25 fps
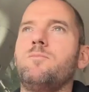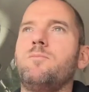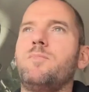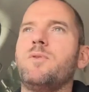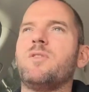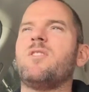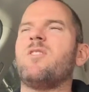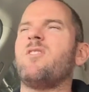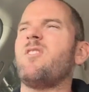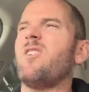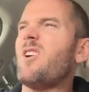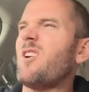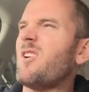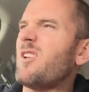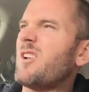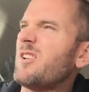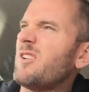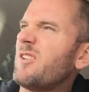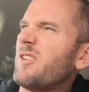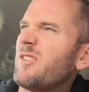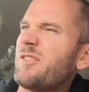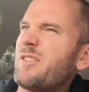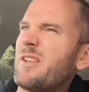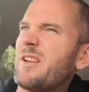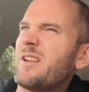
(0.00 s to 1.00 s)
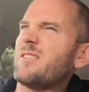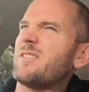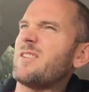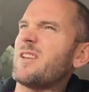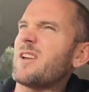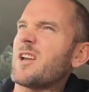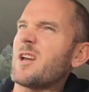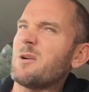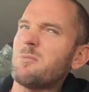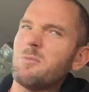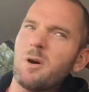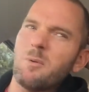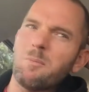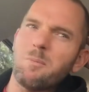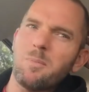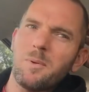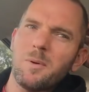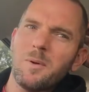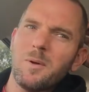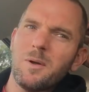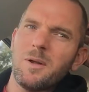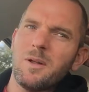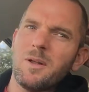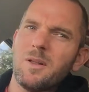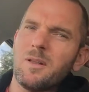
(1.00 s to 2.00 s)
but there are little things that come up
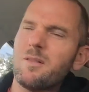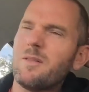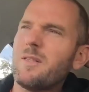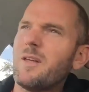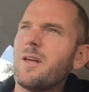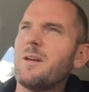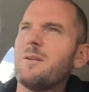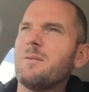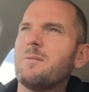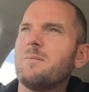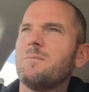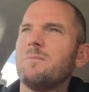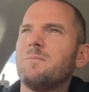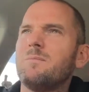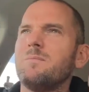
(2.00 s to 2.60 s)
that